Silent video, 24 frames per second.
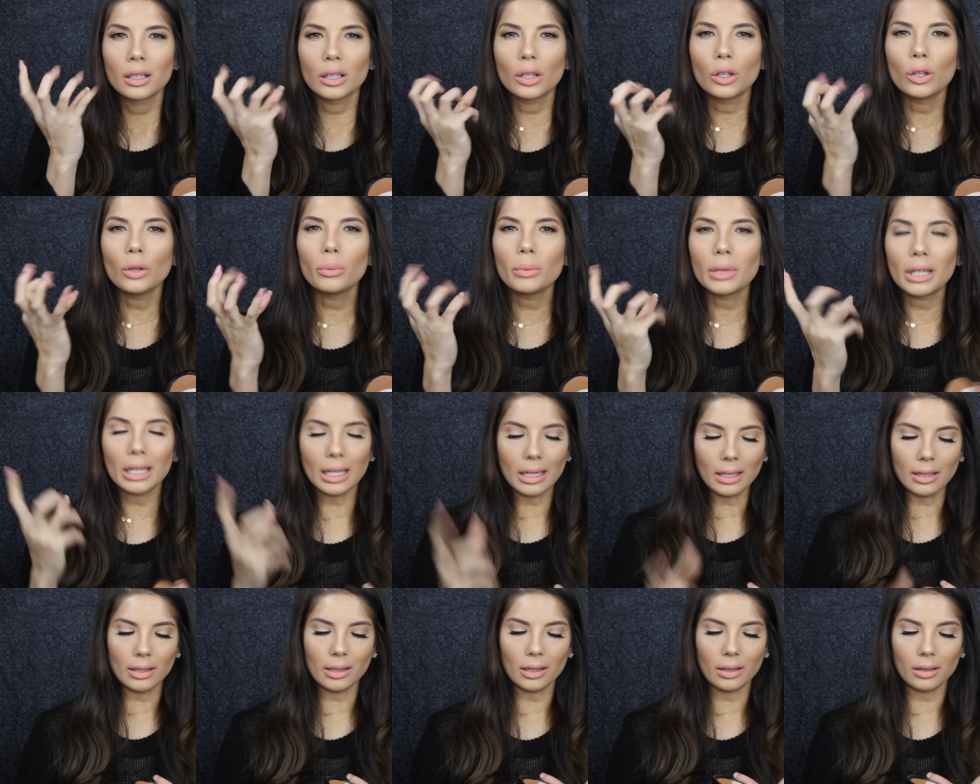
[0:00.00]

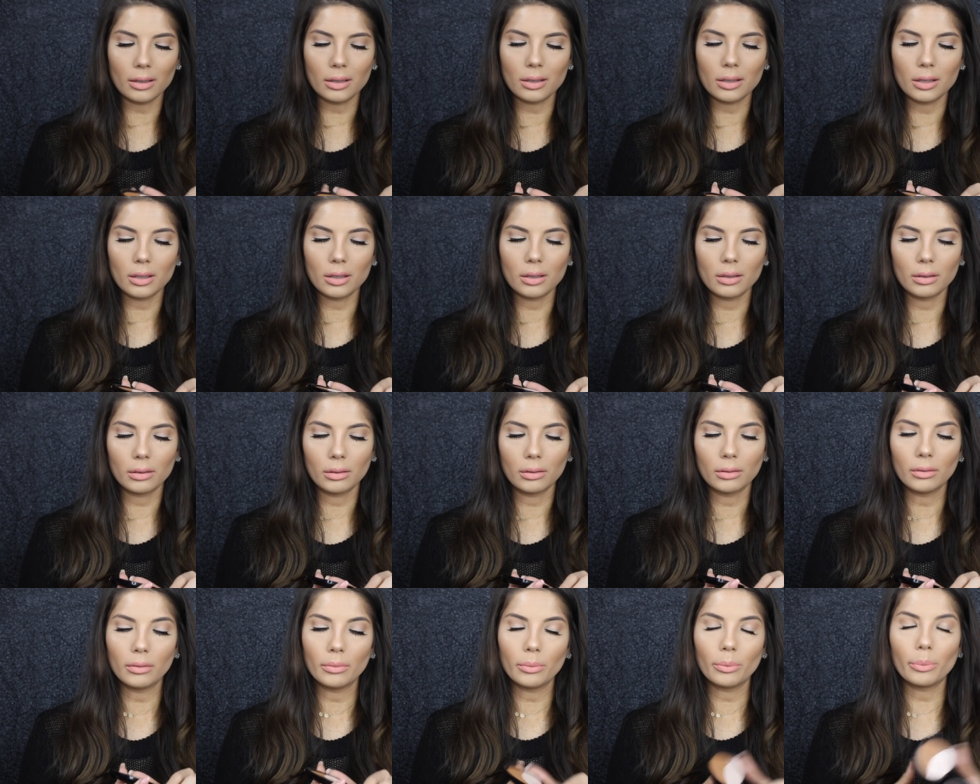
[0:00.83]
luminescent,
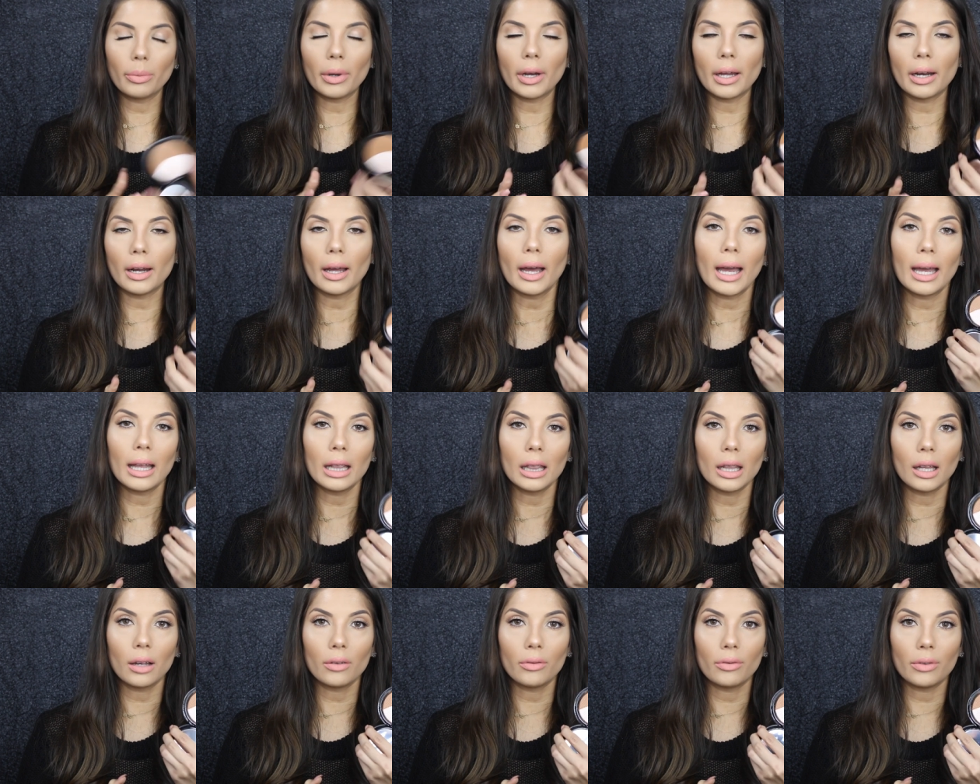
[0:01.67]
but I
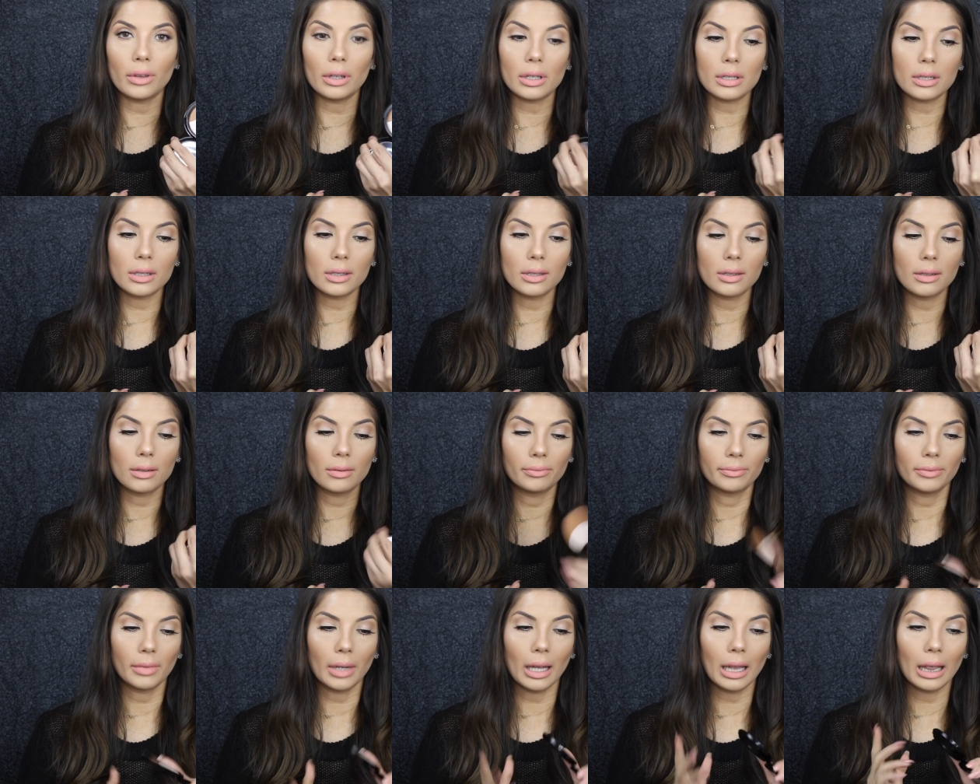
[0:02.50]
love this.
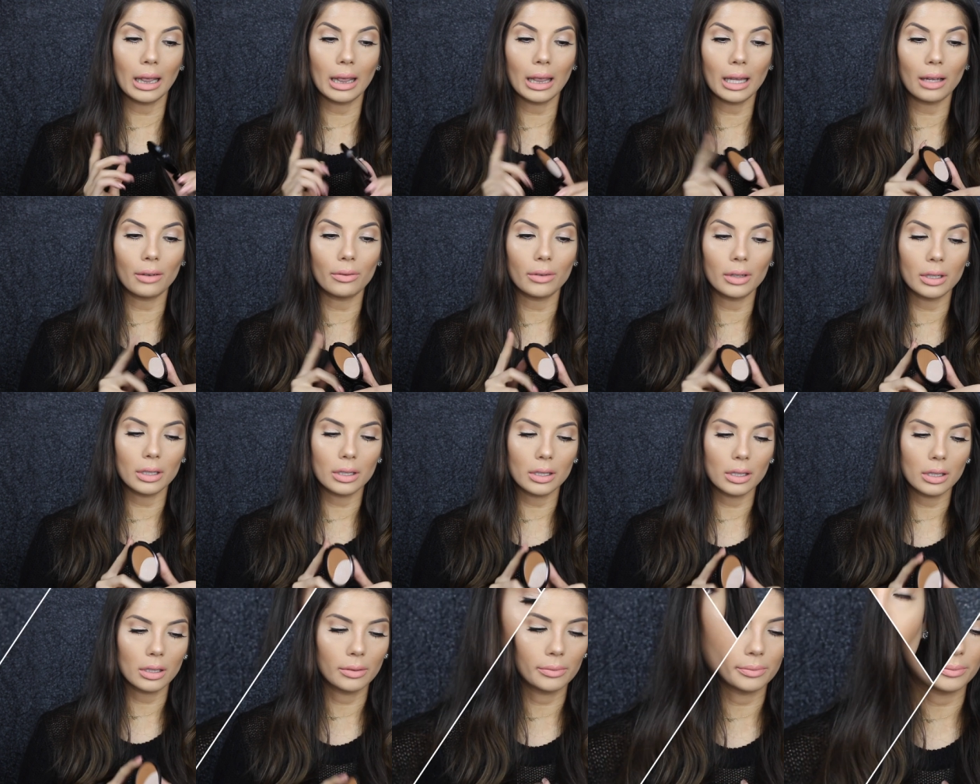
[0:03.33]
Love
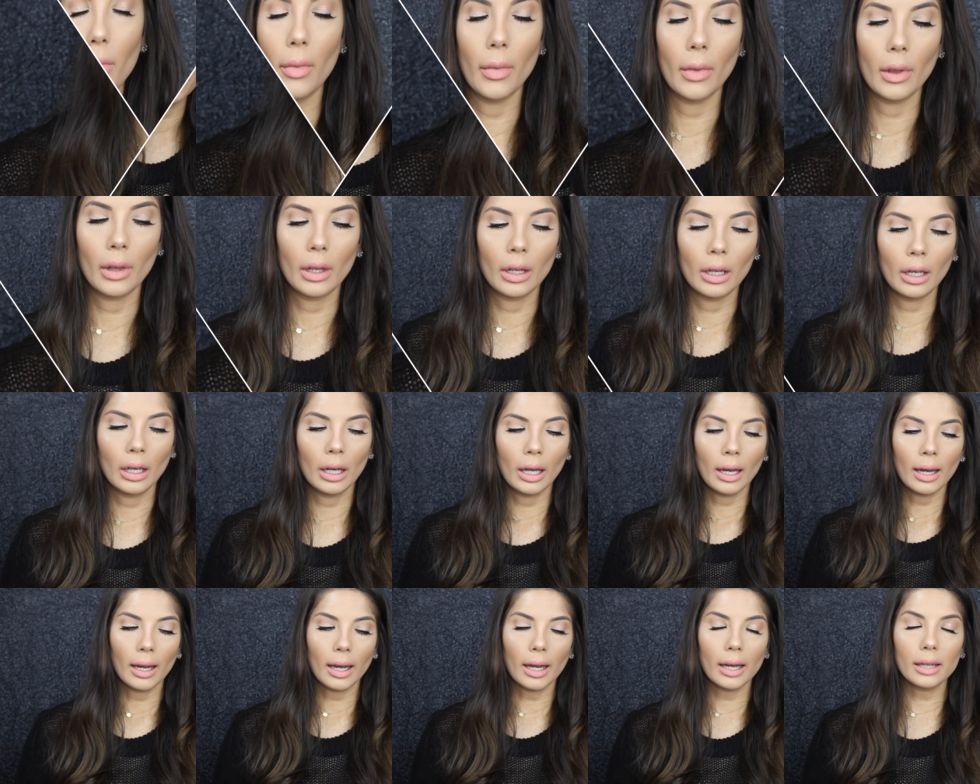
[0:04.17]
it.
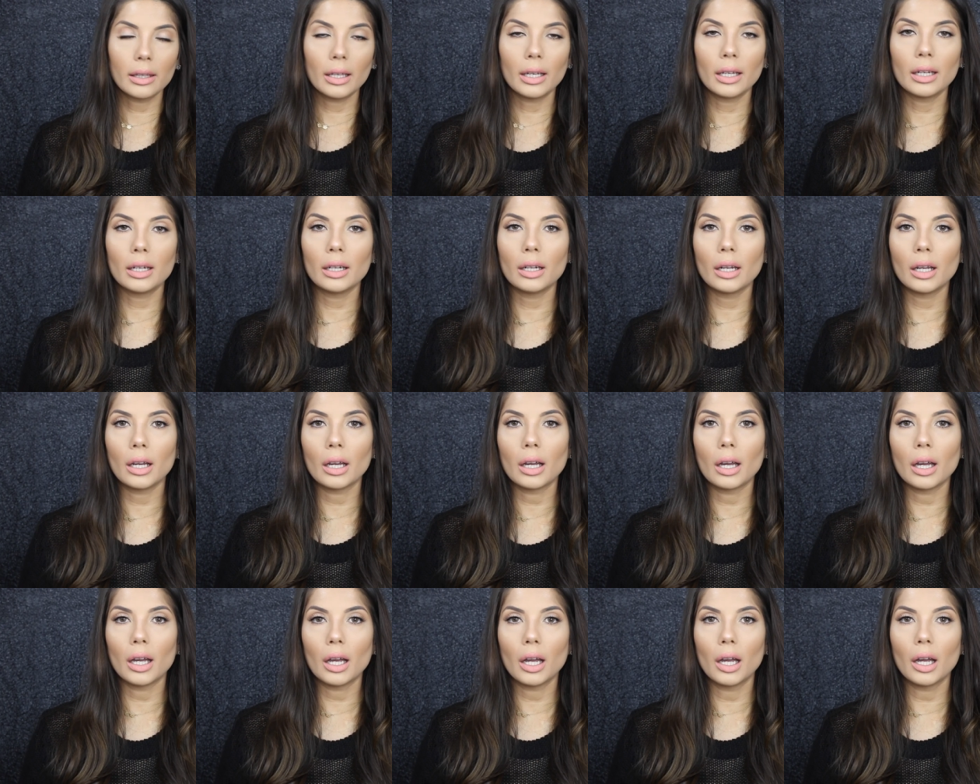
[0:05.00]
And then
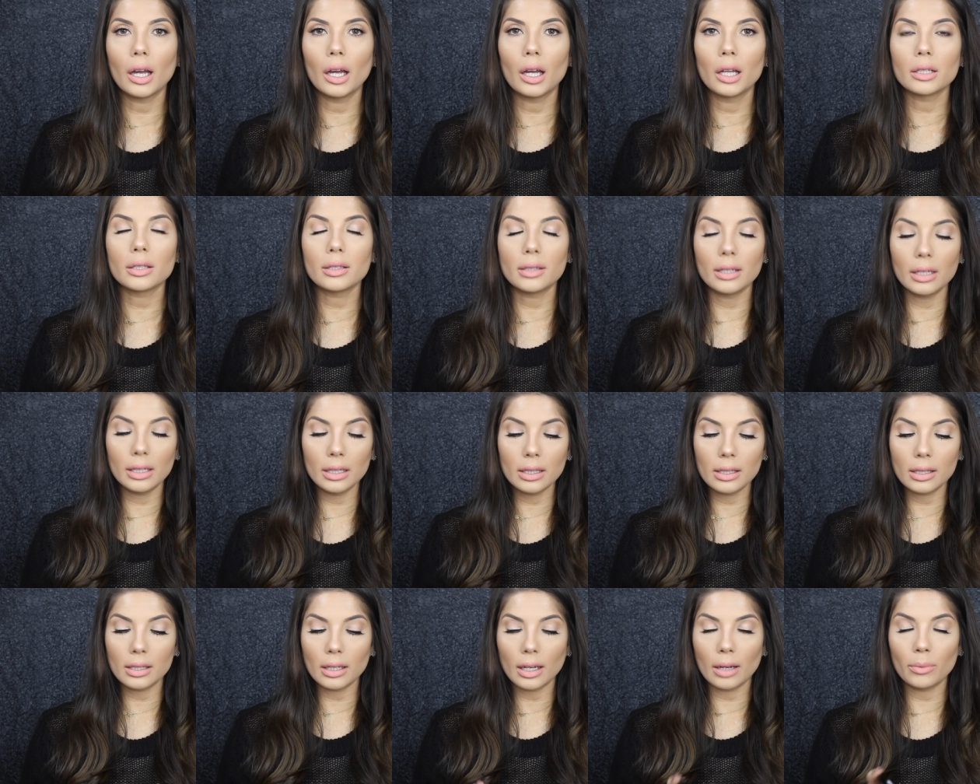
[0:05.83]

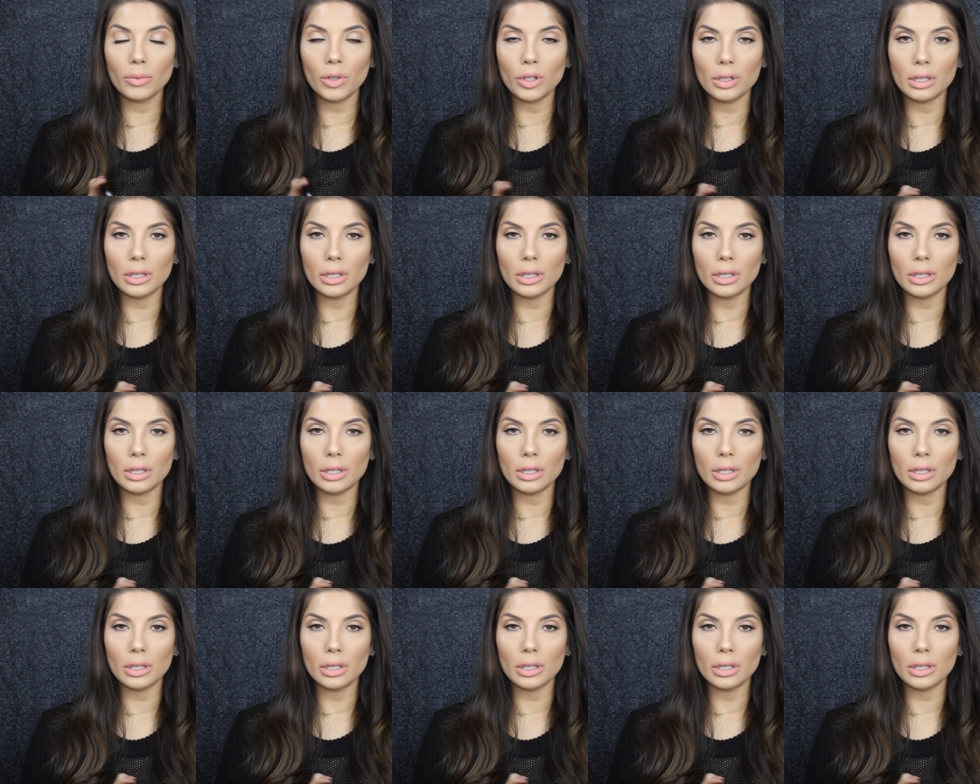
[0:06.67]
since I'm